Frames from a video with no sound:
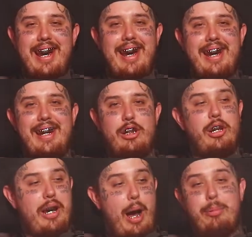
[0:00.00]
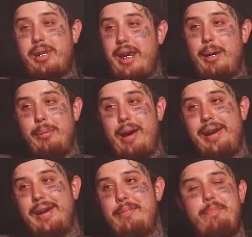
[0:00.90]
And the cops came,
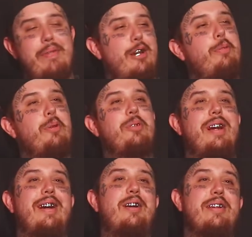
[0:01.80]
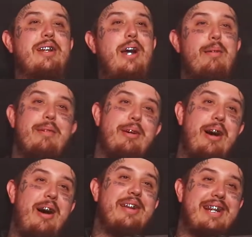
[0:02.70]
right? This fool's like on the top
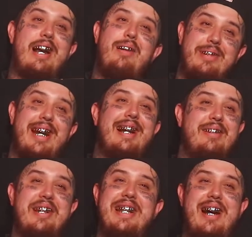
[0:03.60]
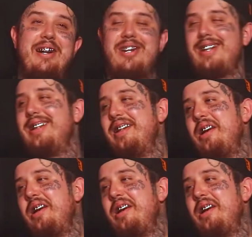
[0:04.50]
on the top deck of his house